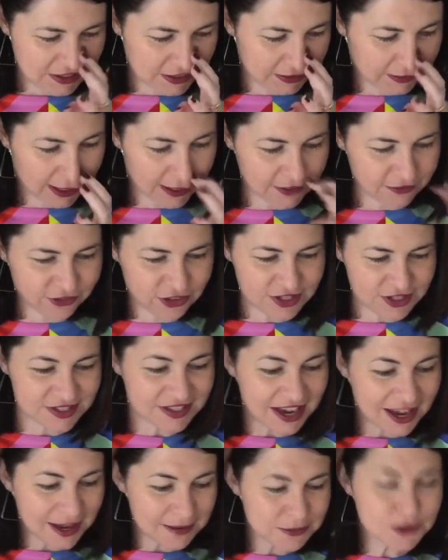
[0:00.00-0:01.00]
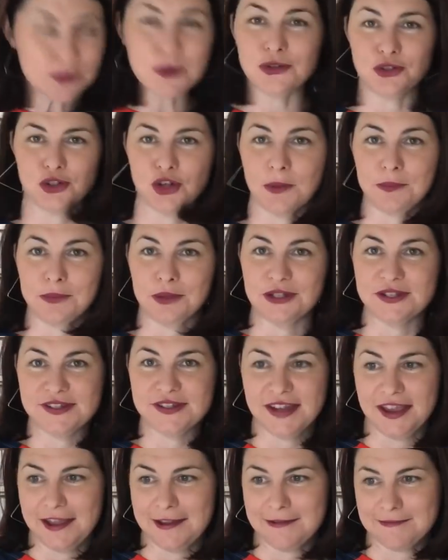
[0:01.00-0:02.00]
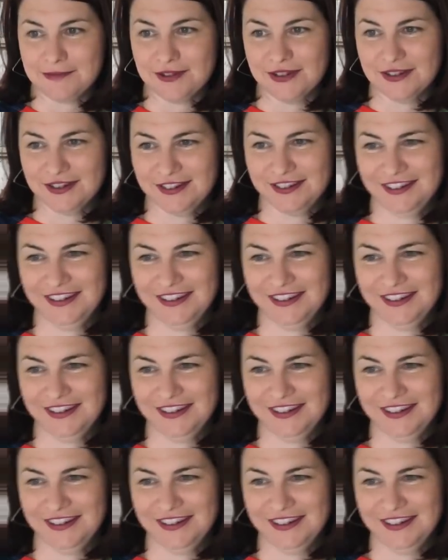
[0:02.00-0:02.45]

Do you love your stamps? We'll chop your stamps.